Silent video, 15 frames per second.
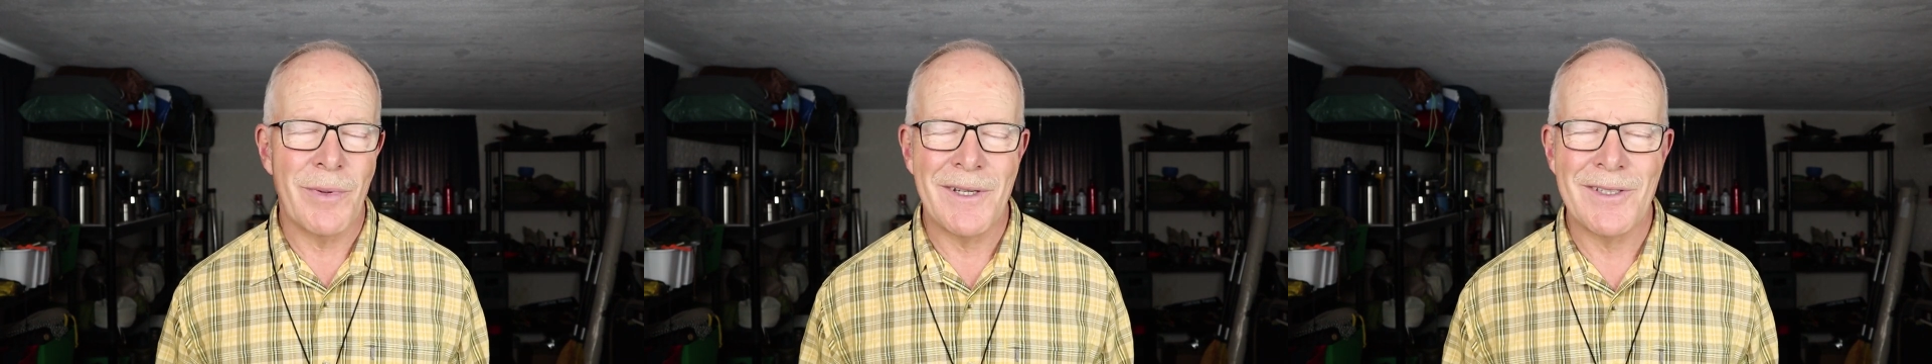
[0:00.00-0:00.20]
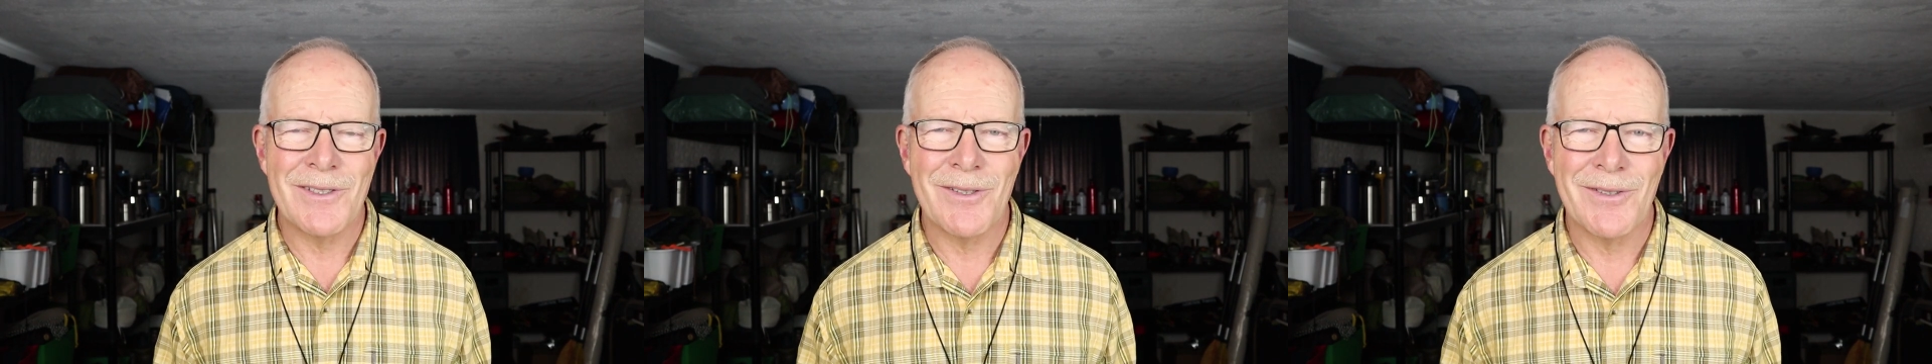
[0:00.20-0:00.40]

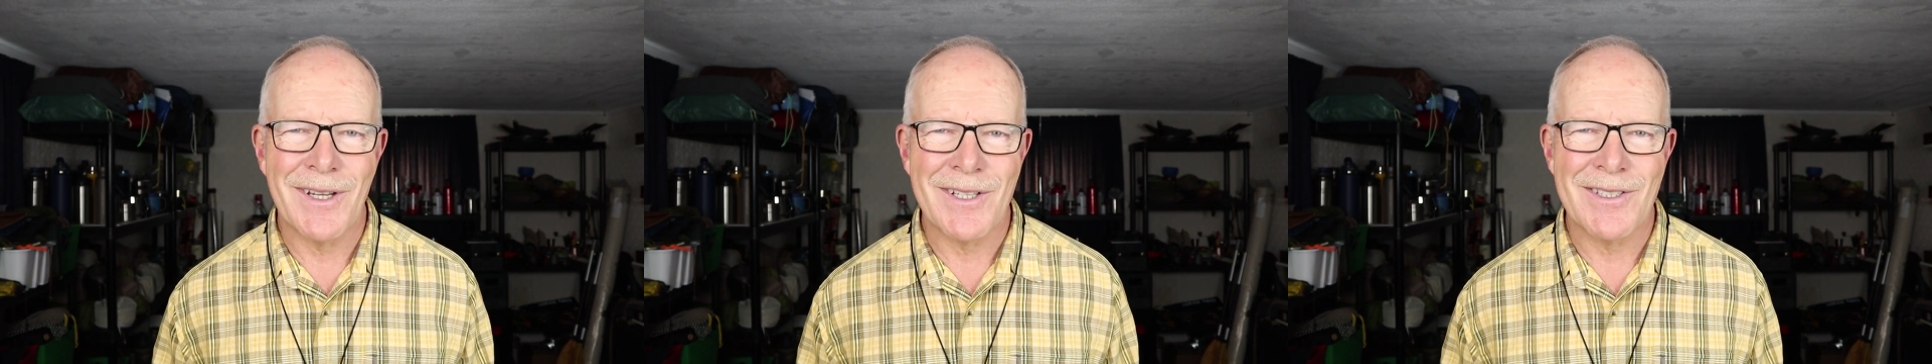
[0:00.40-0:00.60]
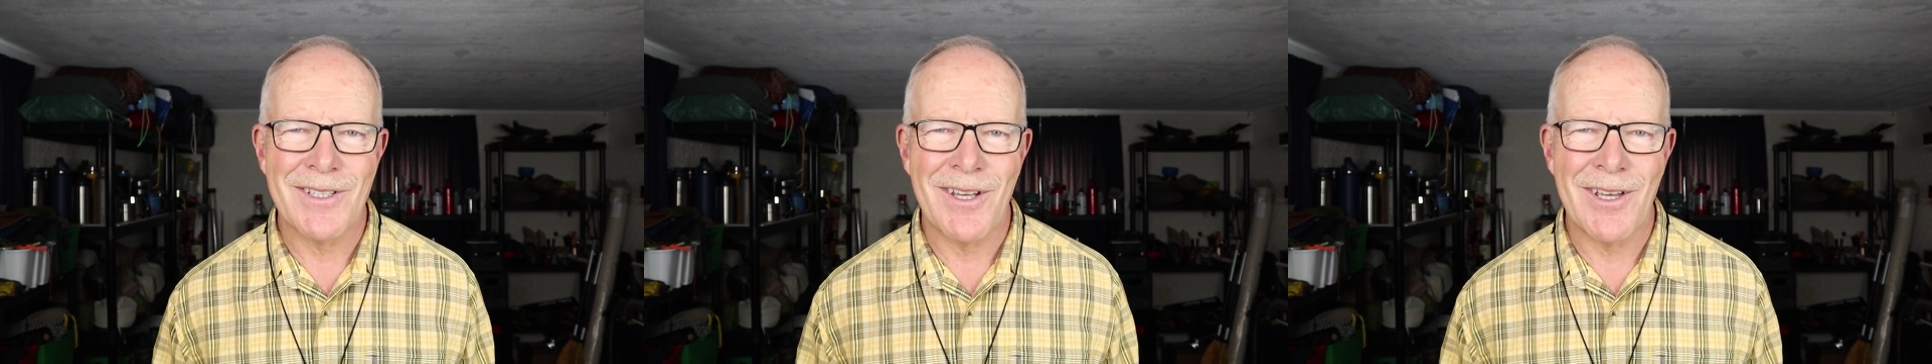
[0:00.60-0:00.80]
But until
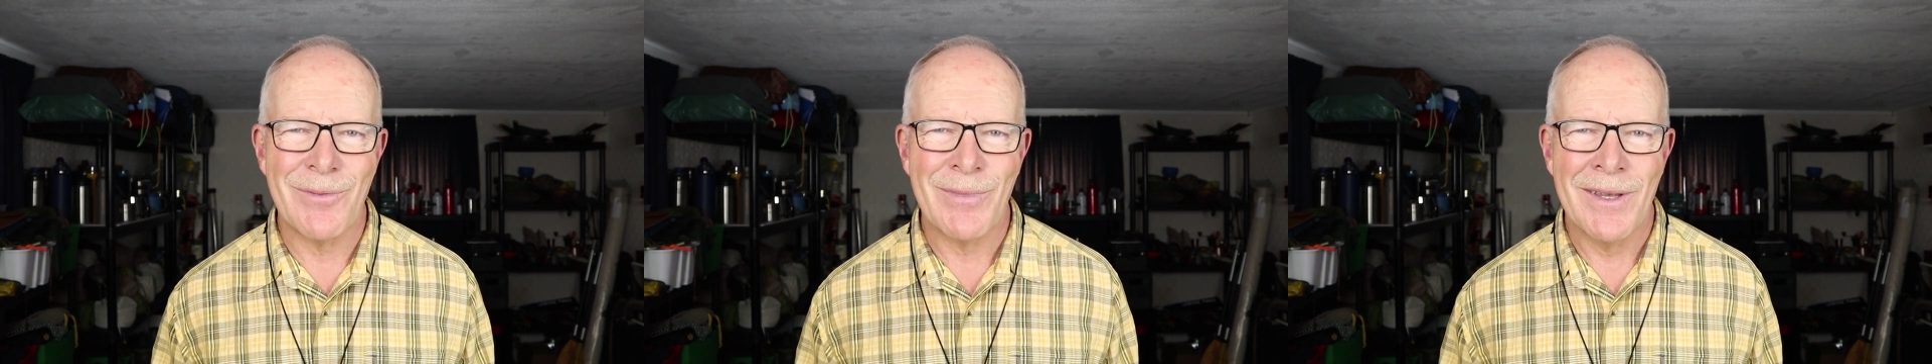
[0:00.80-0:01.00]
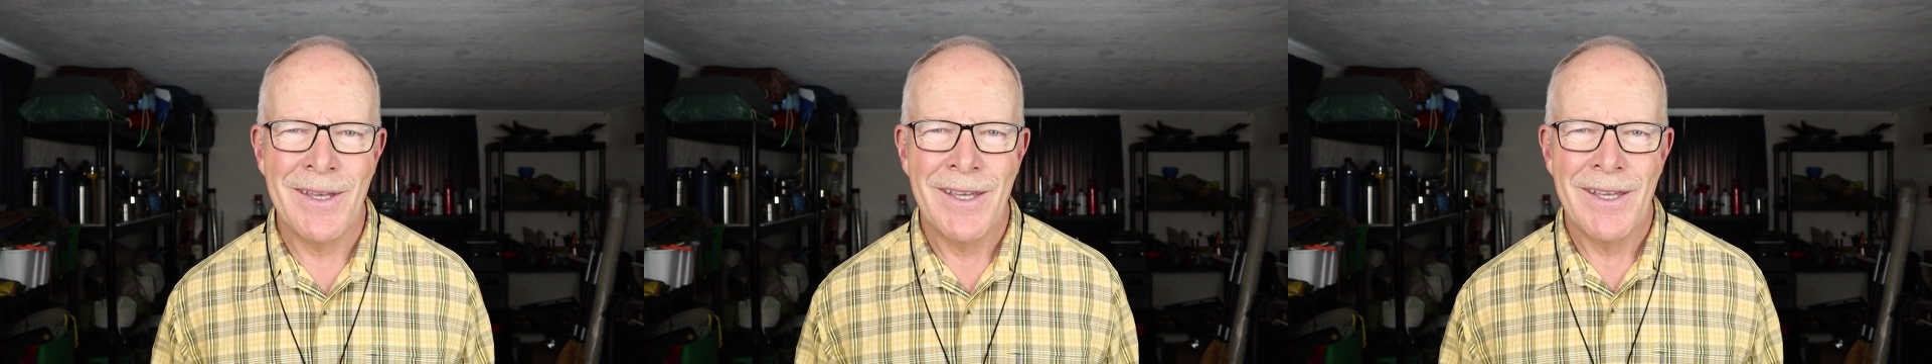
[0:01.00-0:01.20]
next
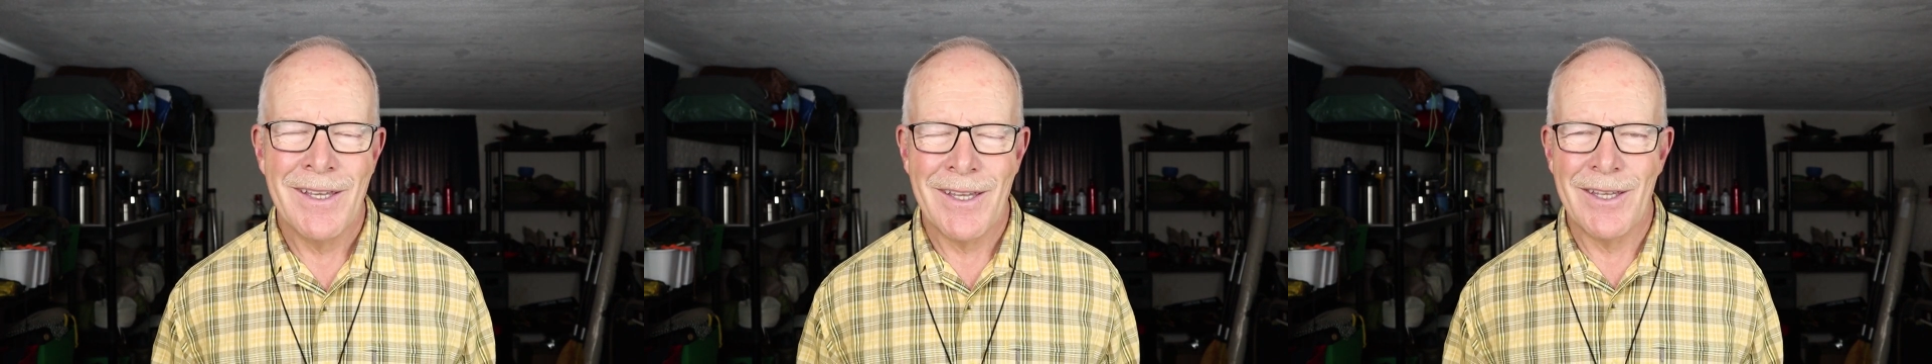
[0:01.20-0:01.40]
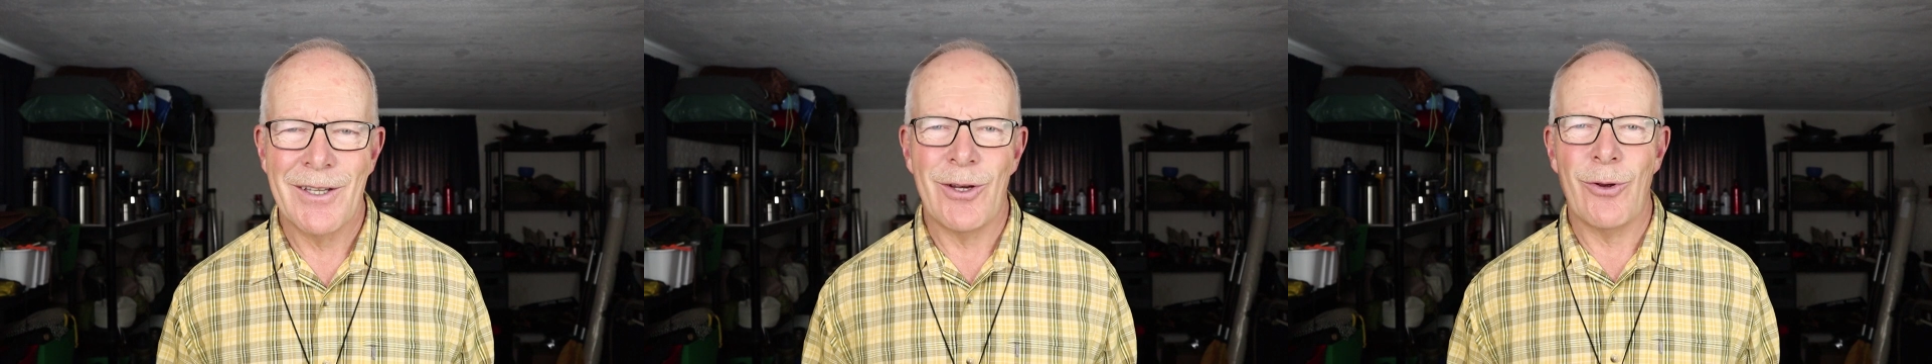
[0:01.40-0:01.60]
time,
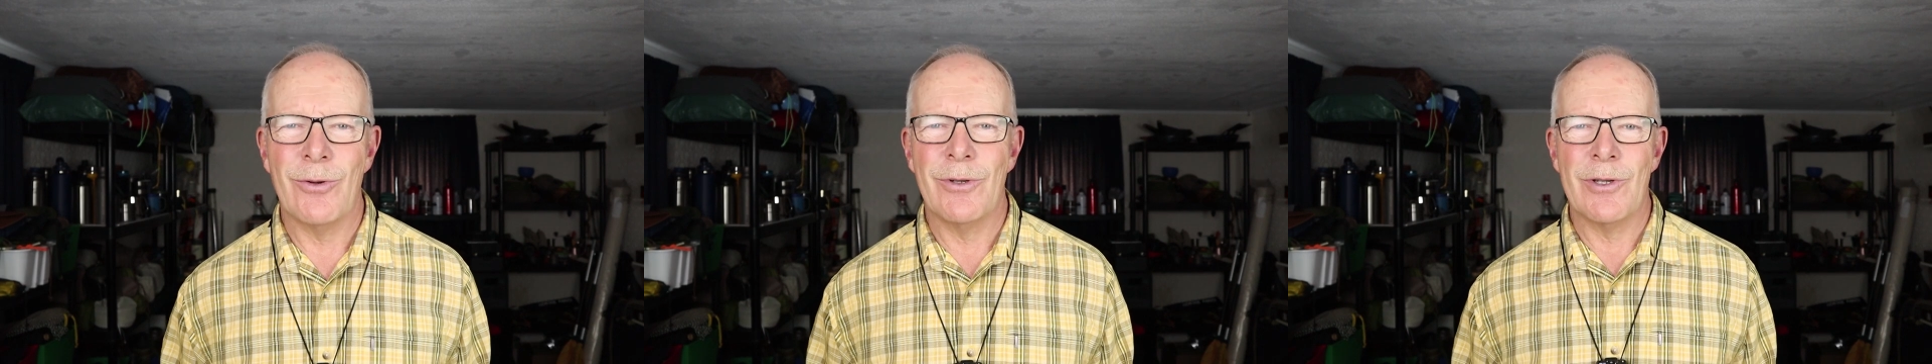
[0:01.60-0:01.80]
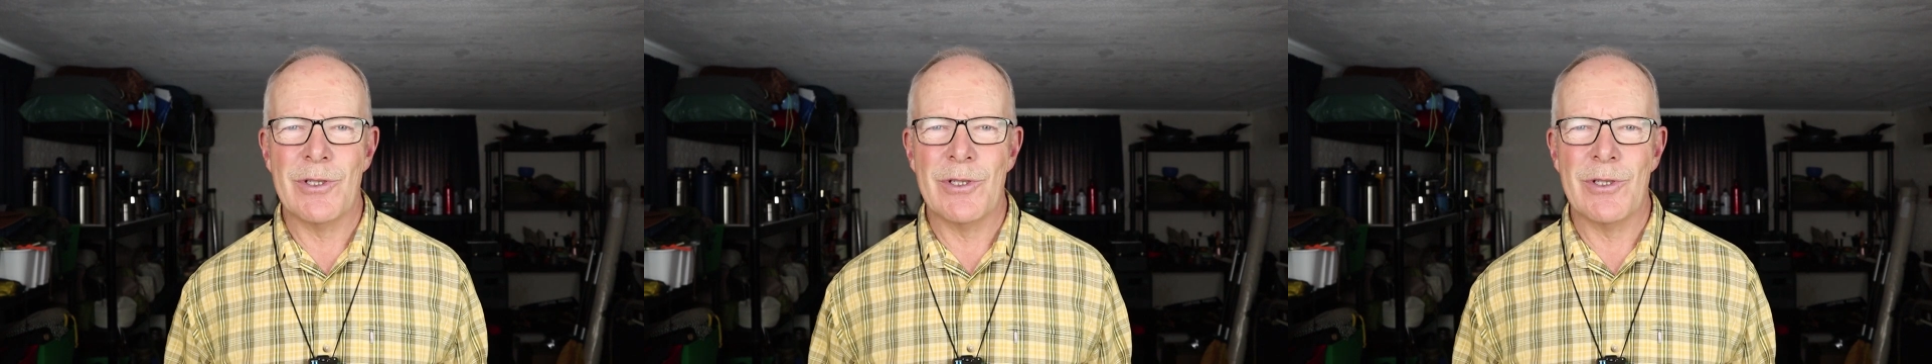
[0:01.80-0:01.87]
get out